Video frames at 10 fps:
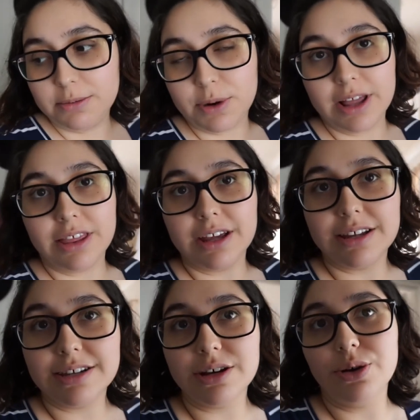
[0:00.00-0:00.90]
out of breath.
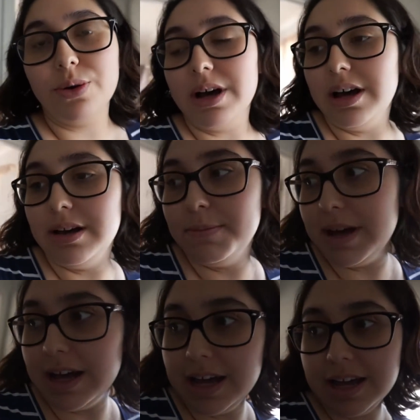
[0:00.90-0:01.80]
So, um,
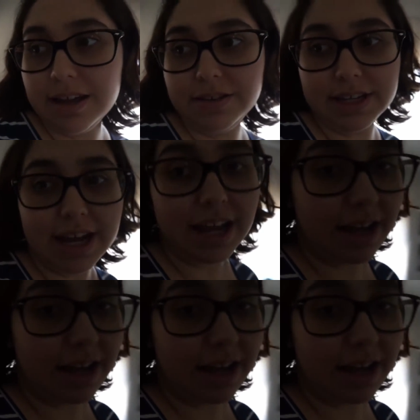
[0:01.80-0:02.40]
I, and today